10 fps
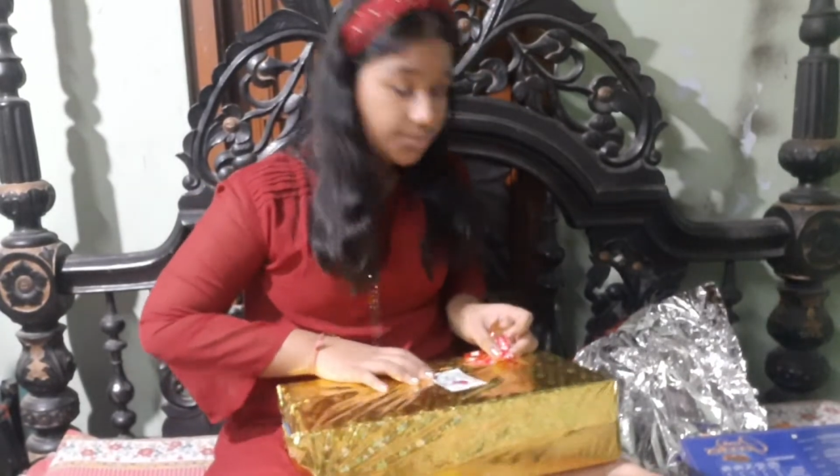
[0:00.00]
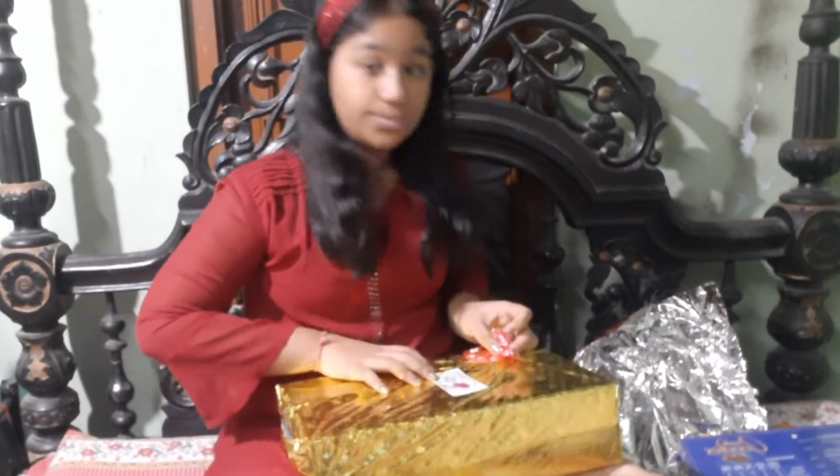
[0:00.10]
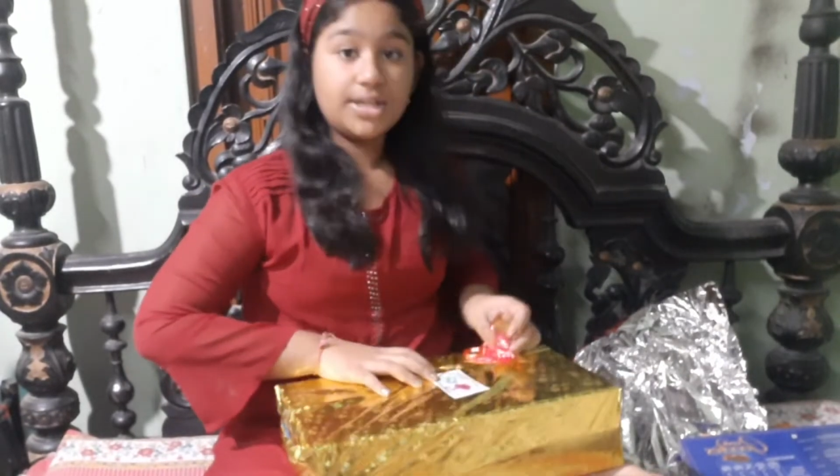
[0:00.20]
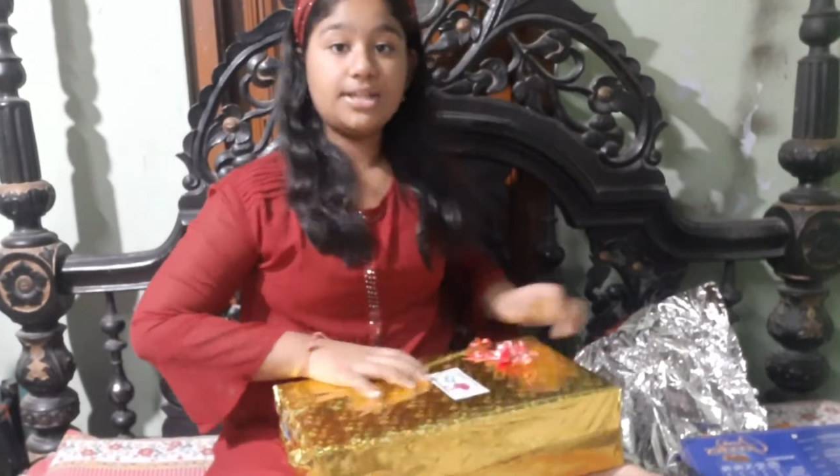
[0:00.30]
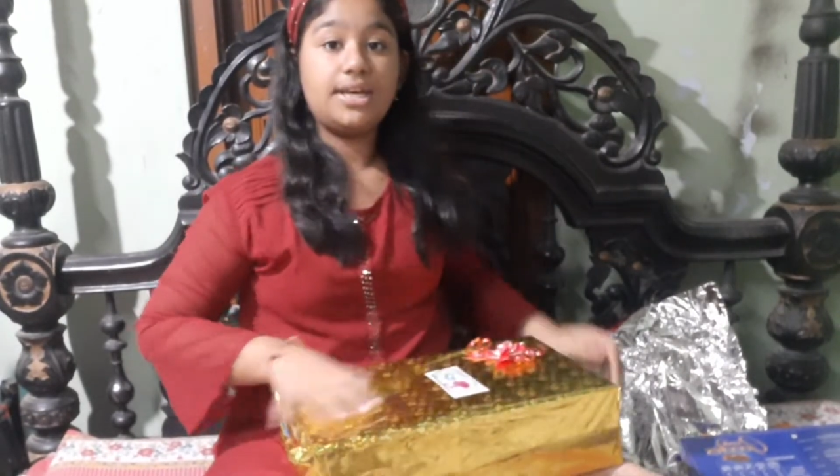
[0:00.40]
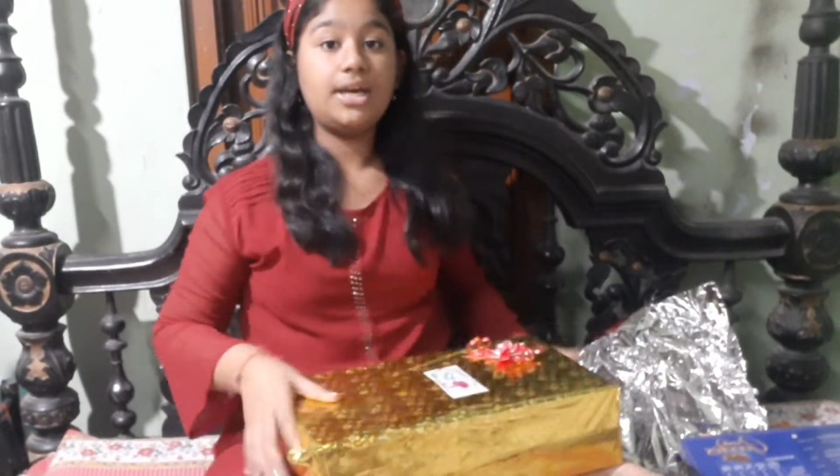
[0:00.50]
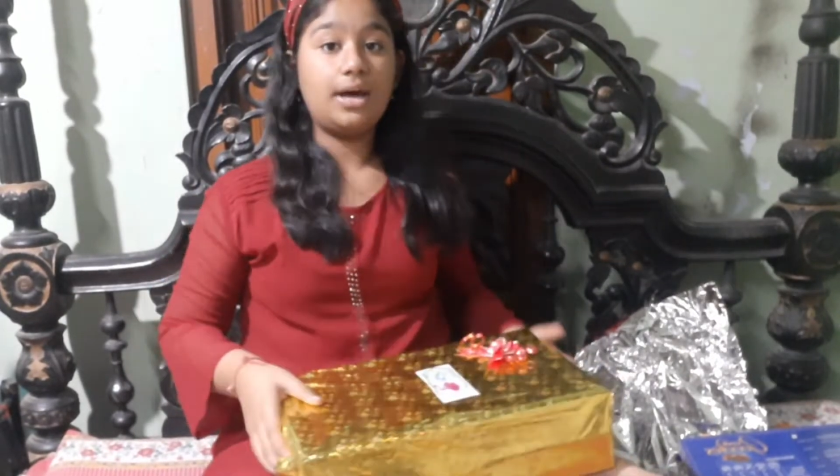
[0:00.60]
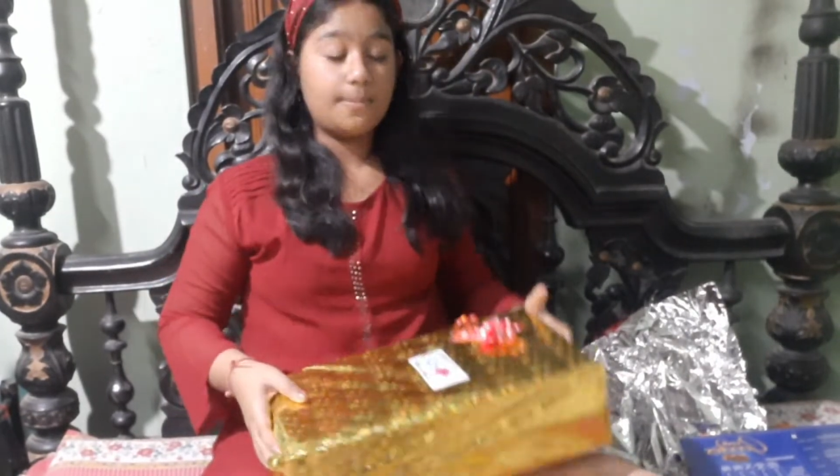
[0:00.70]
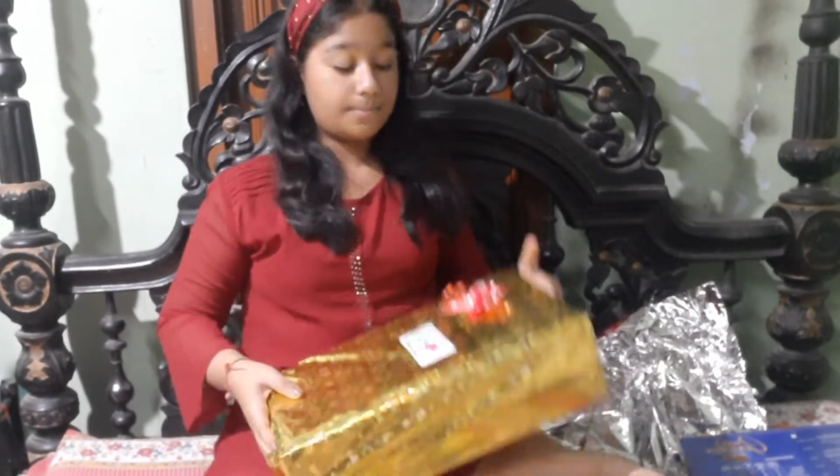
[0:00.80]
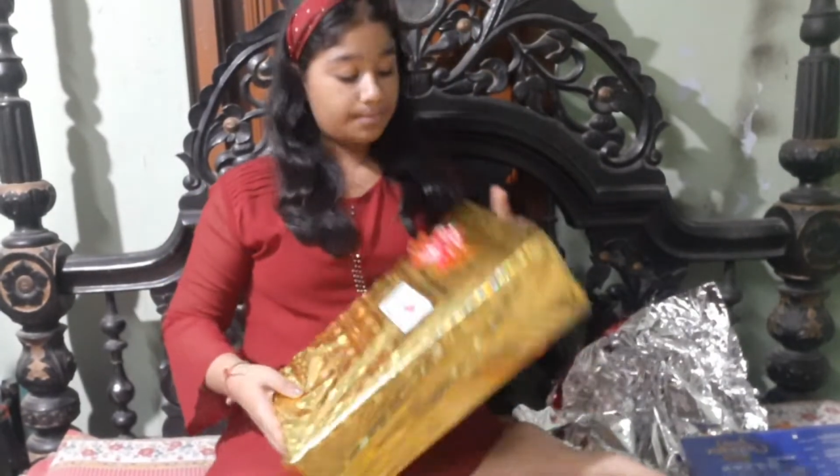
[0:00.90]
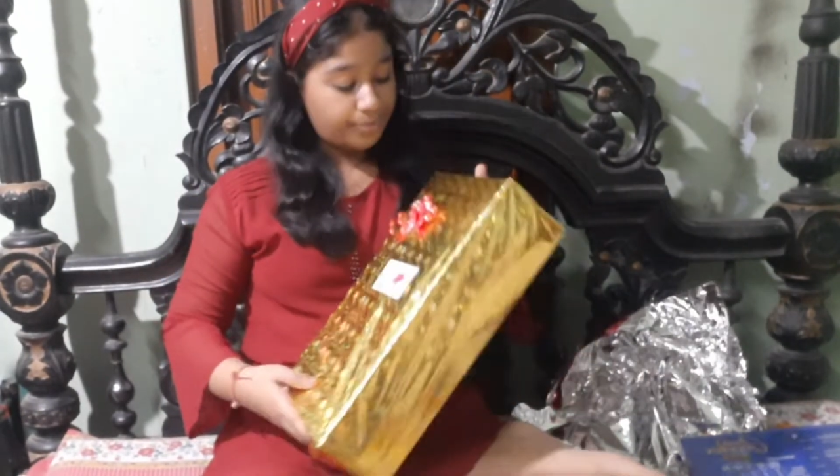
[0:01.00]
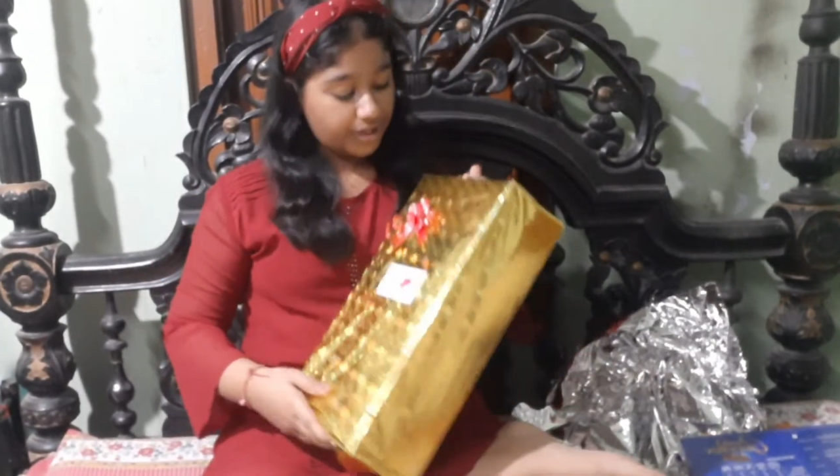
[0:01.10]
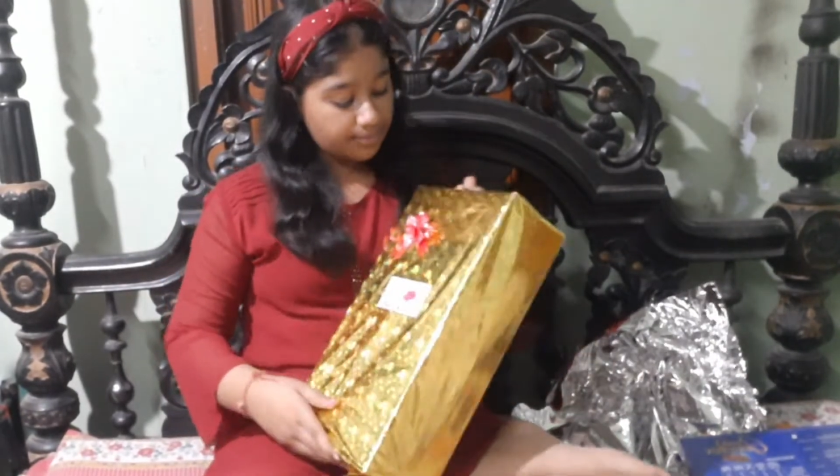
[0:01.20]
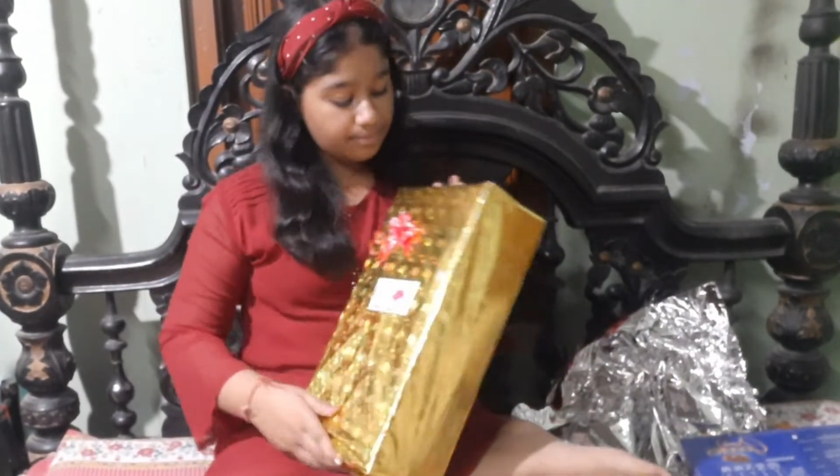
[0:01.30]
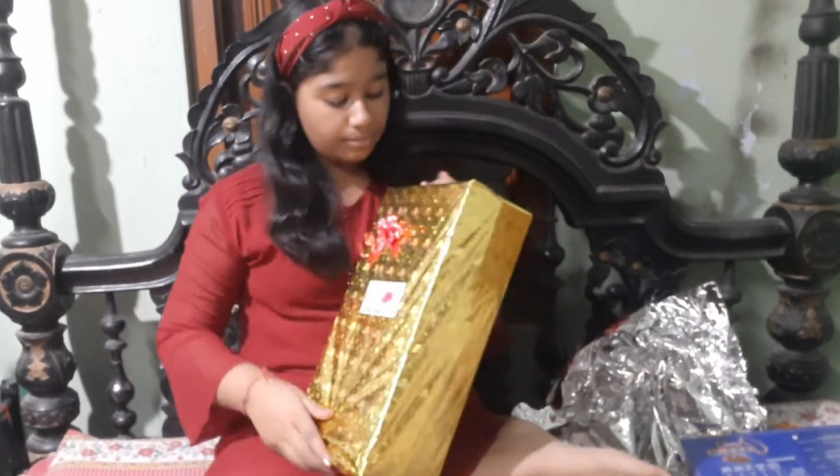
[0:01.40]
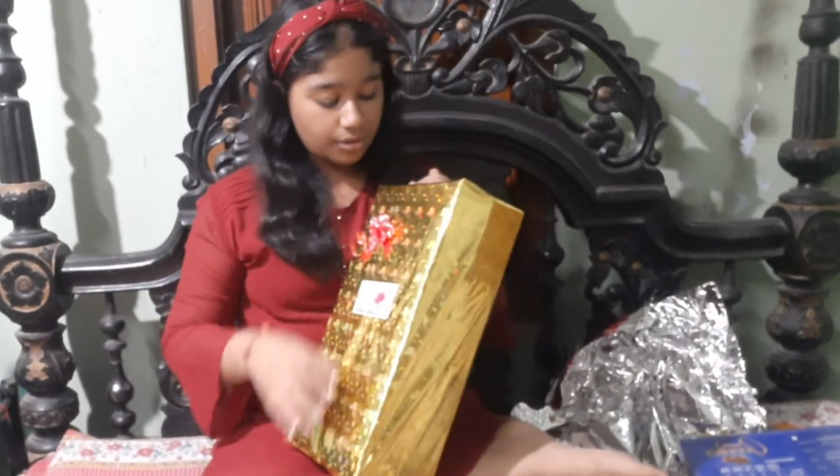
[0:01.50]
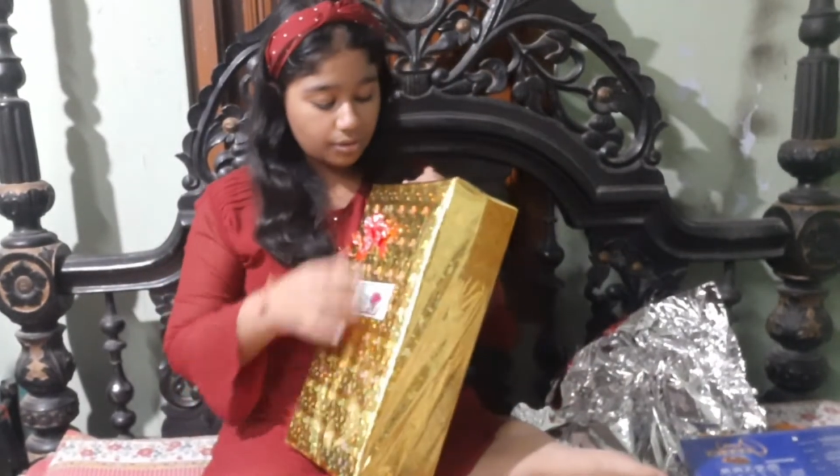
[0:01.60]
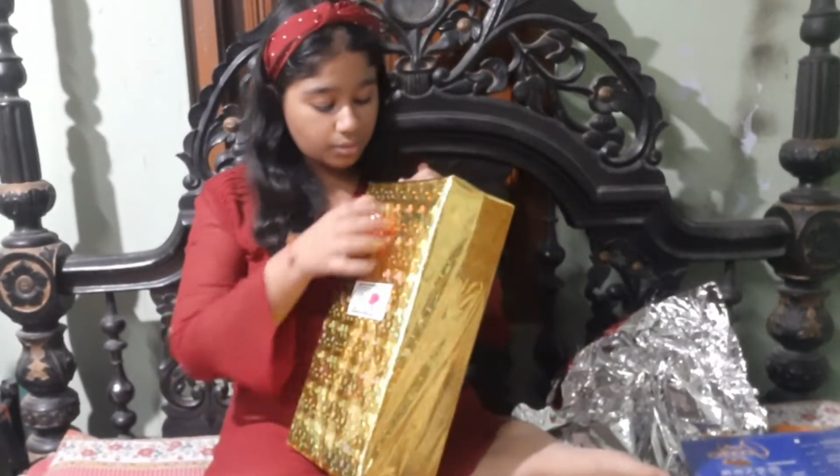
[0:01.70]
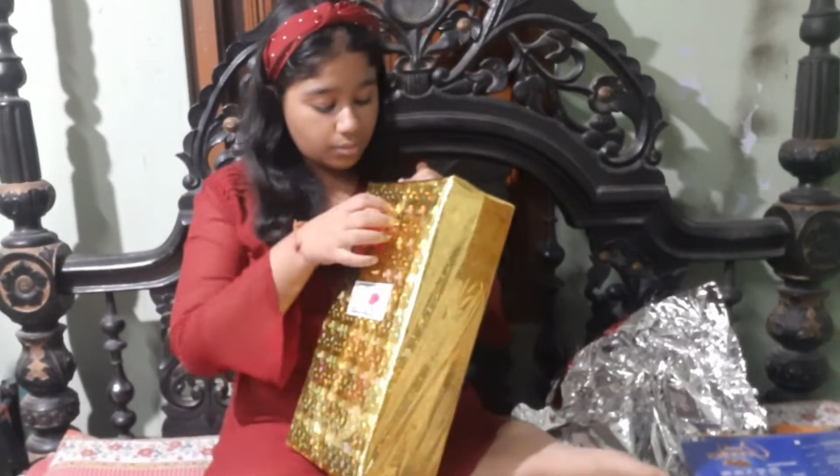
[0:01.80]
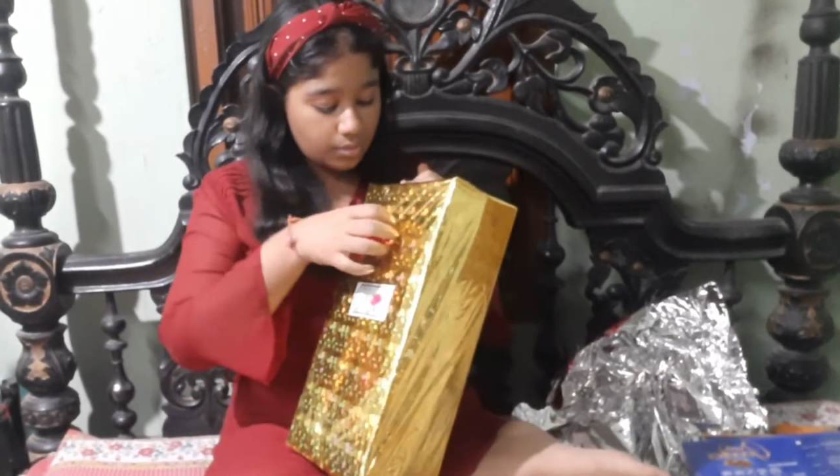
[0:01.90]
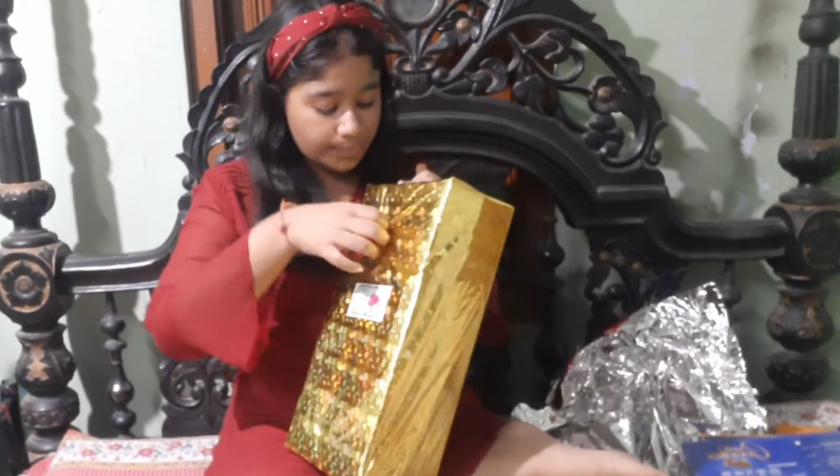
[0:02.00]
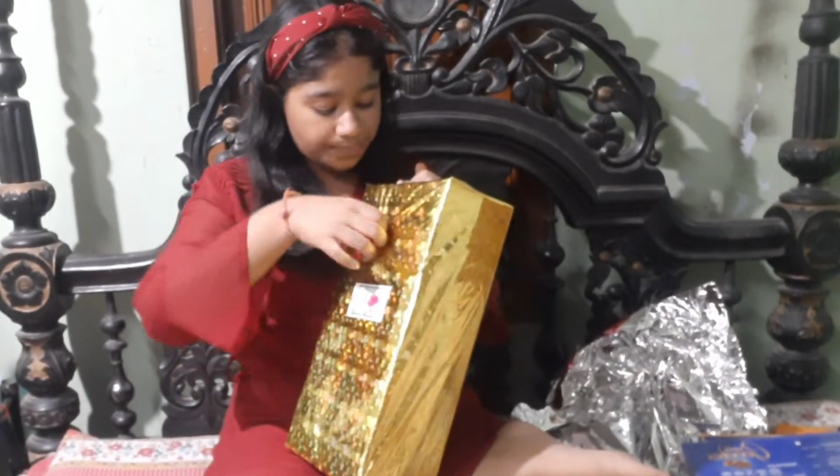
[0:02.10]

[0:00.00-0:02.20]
really pretty bow,